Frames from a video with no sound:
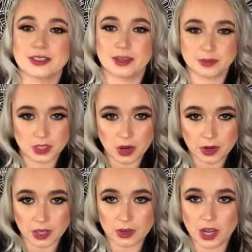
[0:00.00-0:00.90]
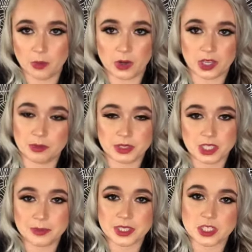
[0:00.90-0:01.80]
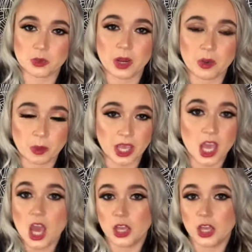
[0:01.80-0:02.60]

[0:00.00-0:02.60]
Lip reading: Like, I'm sorry, you're not working with demons the right way.